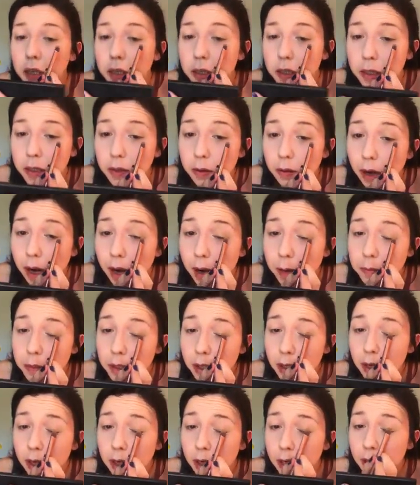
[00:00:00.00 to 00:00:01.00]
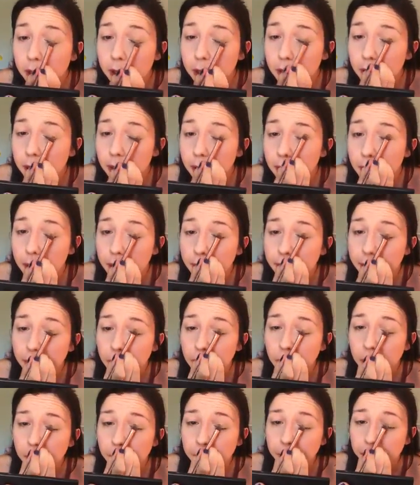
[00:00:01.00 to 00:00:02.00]
So I'm just gonna, you
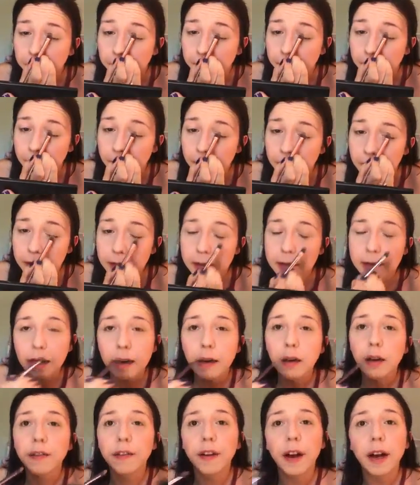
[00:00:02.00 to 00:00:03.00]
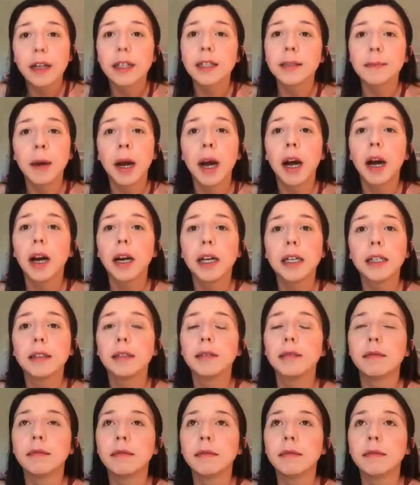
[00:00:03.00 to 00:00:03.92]
know, sacrifice my